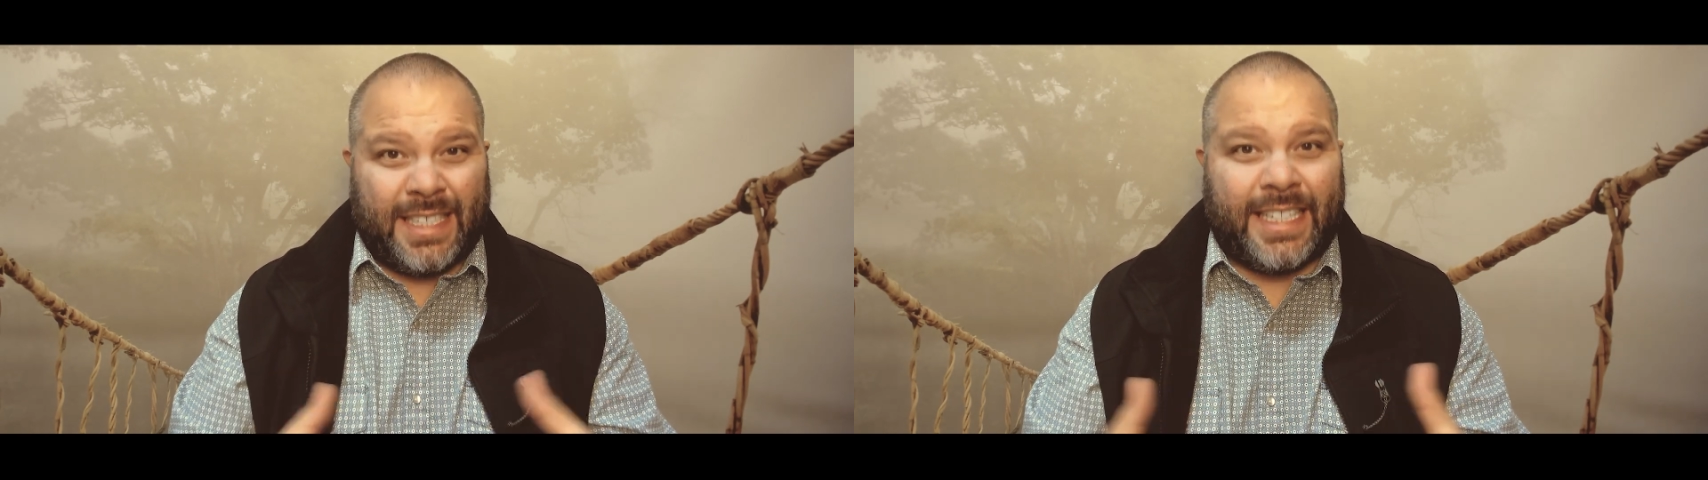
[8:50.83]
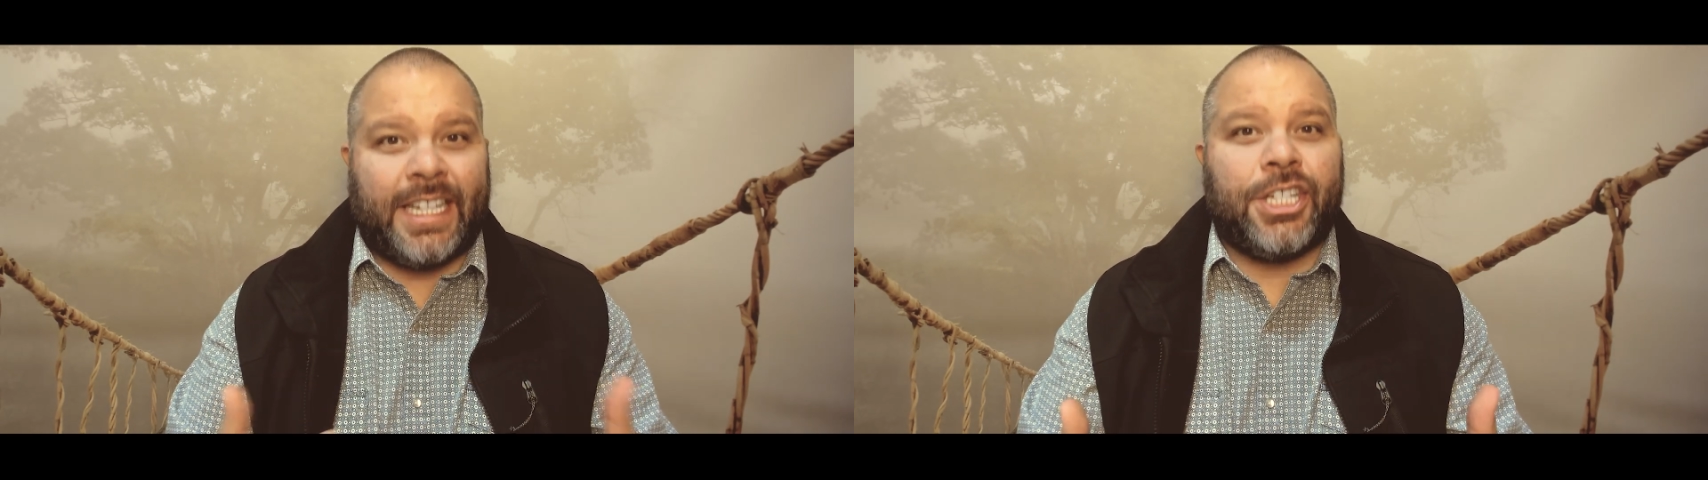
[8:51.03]

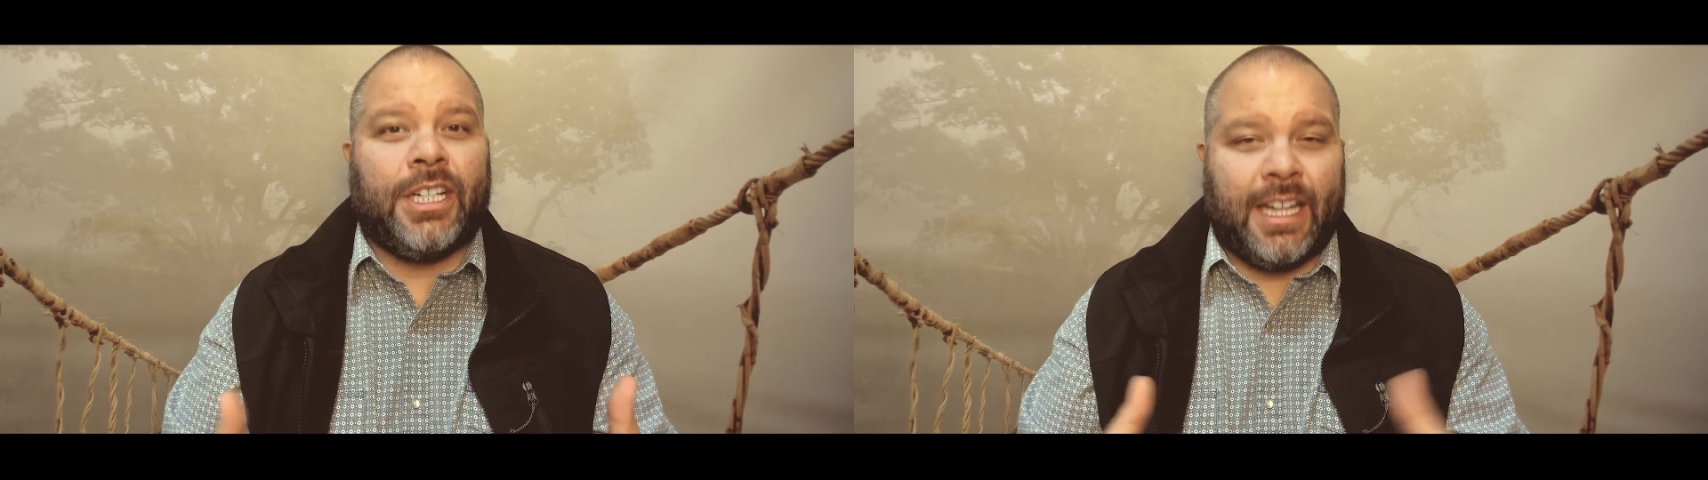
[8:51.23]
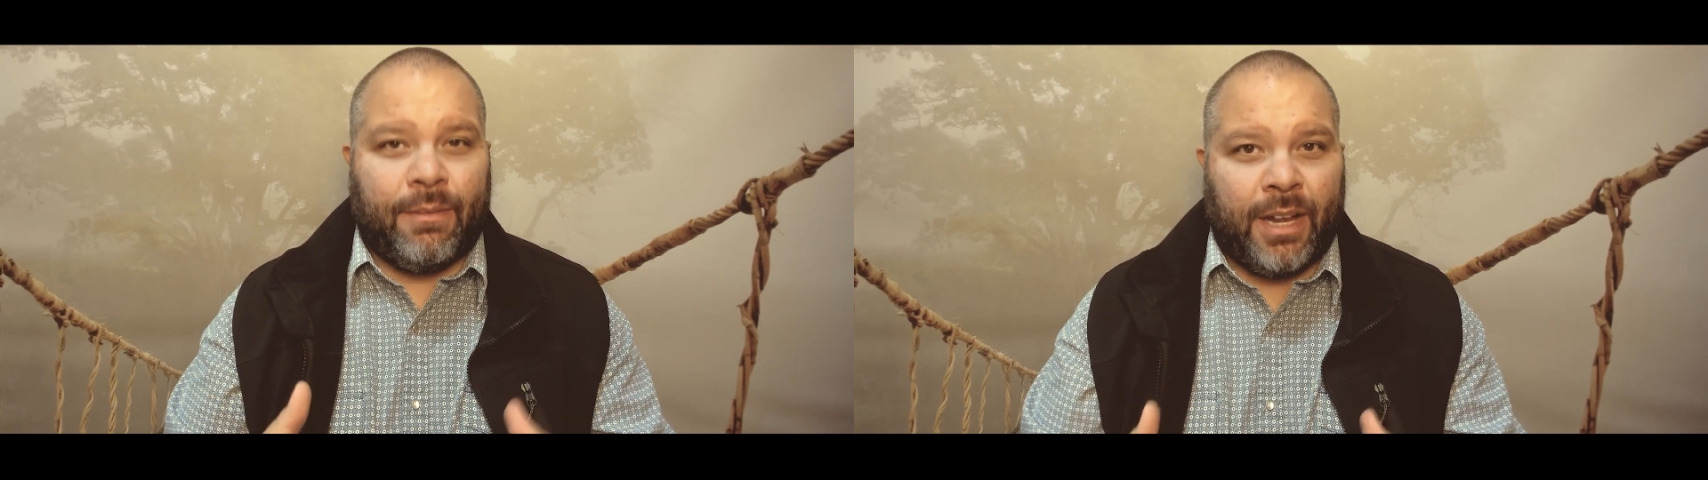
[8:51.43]

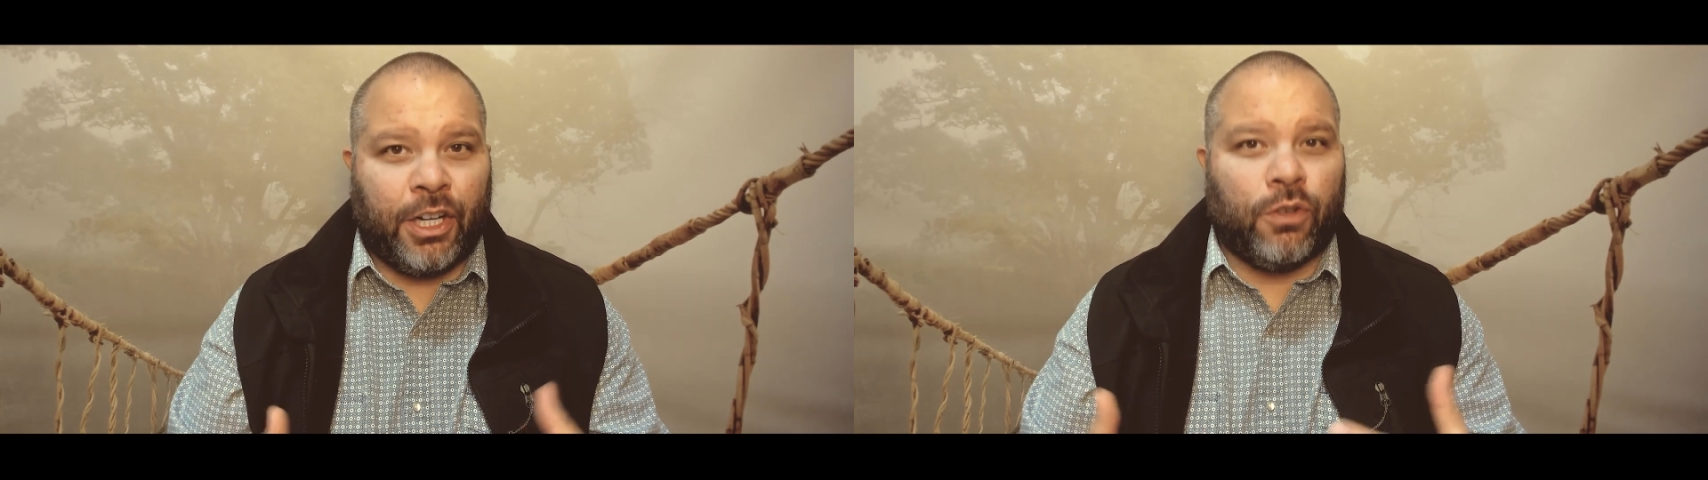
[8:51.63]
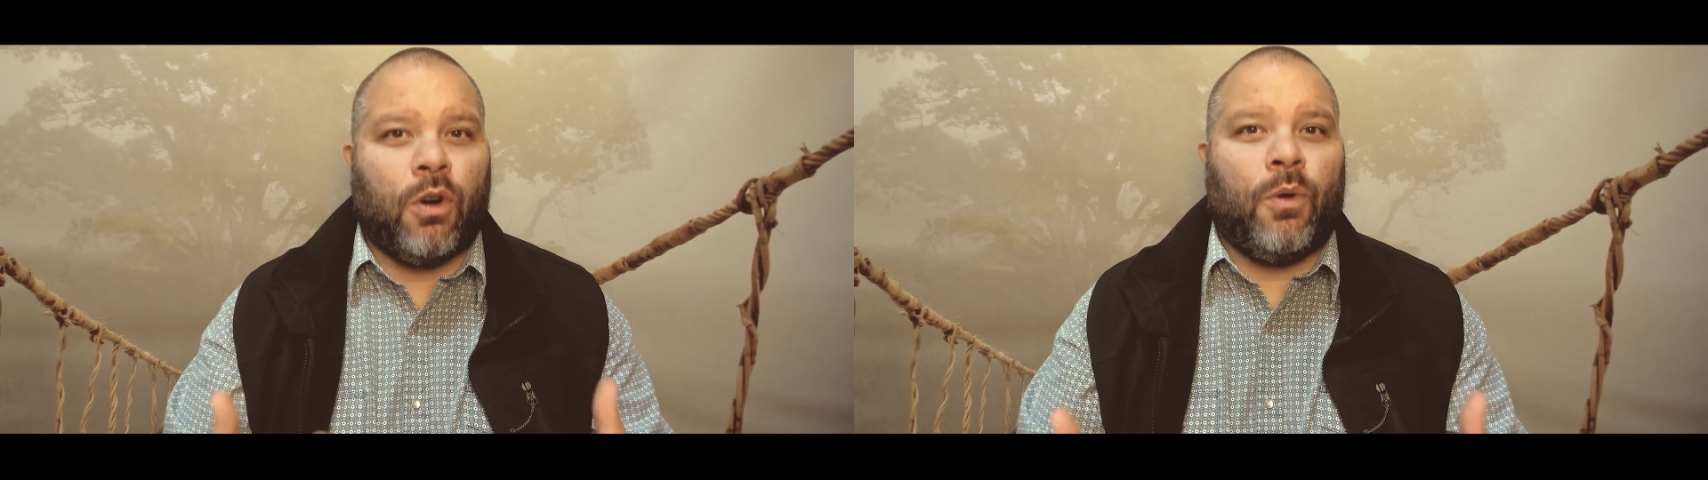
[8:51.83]
teaching them and
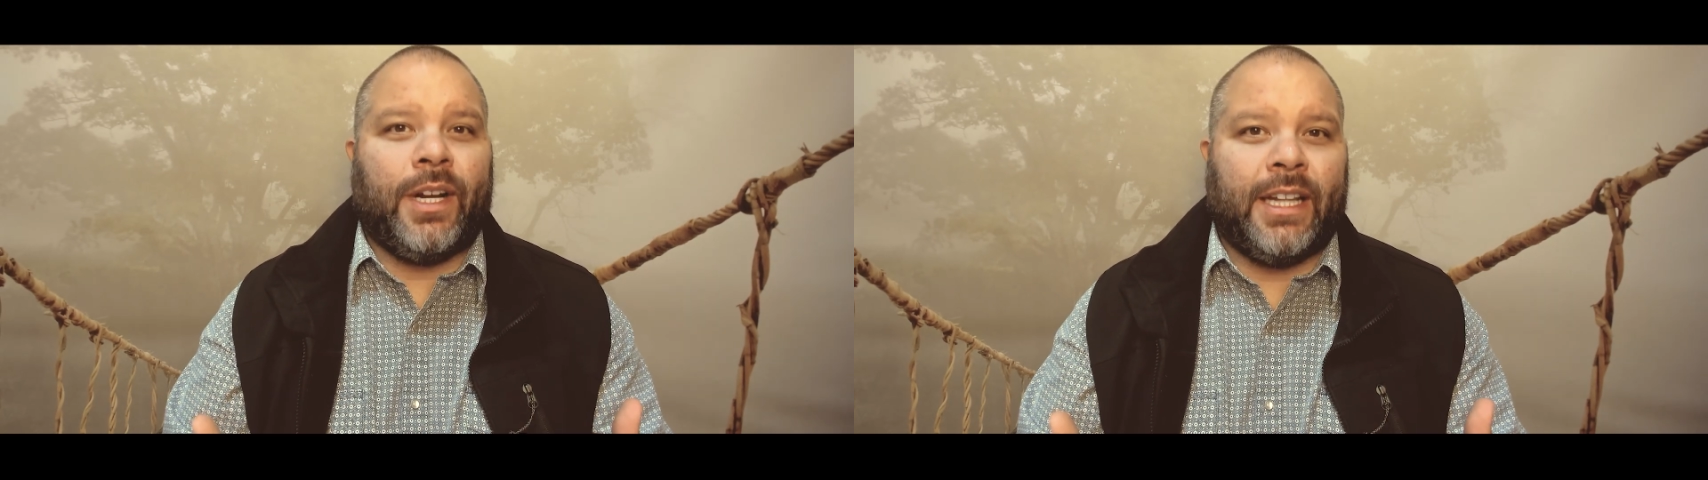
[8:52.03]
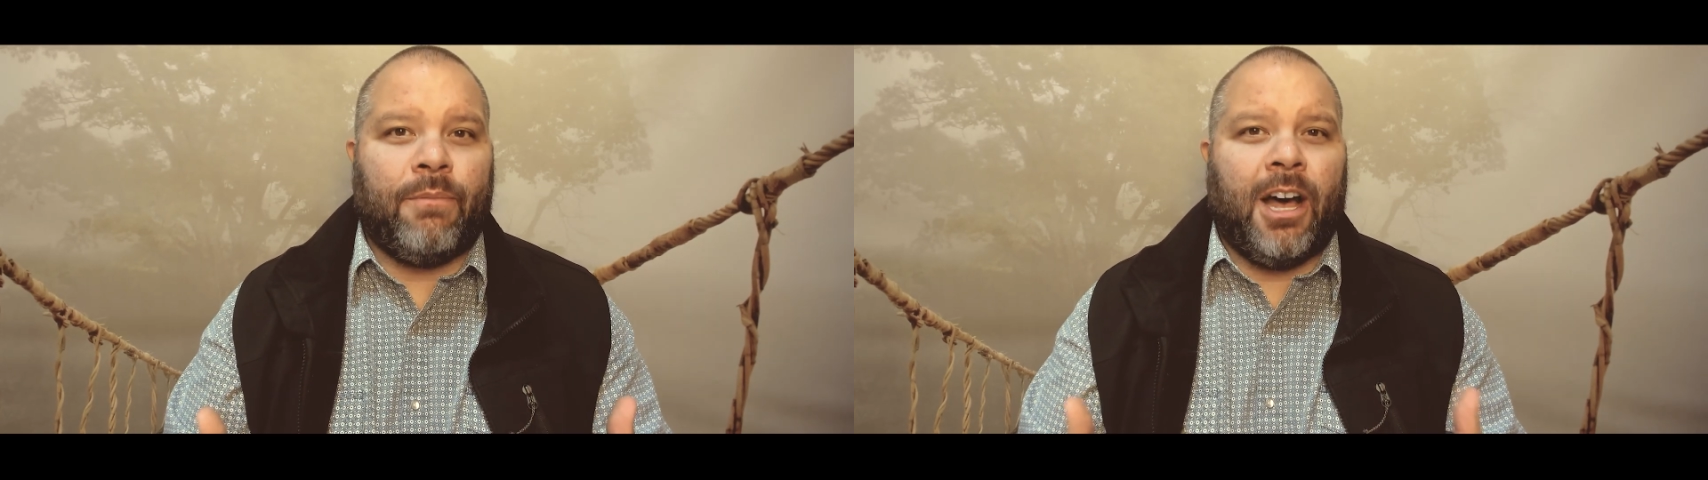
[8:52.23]

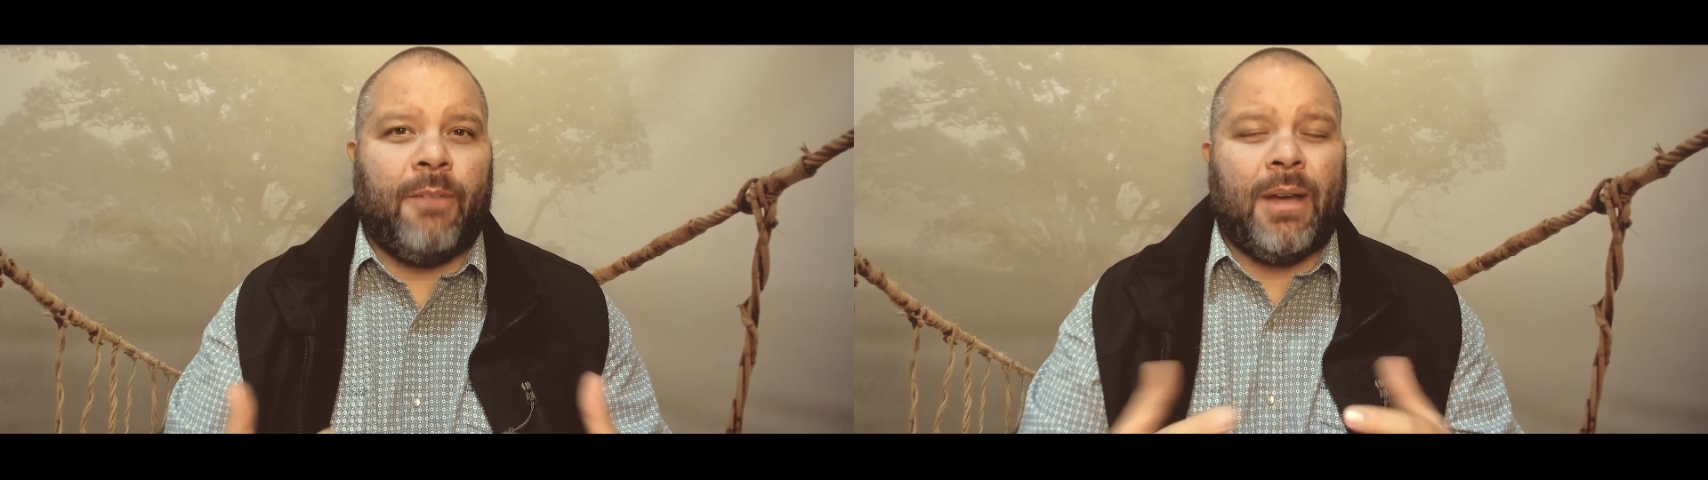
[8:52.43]
growing them up,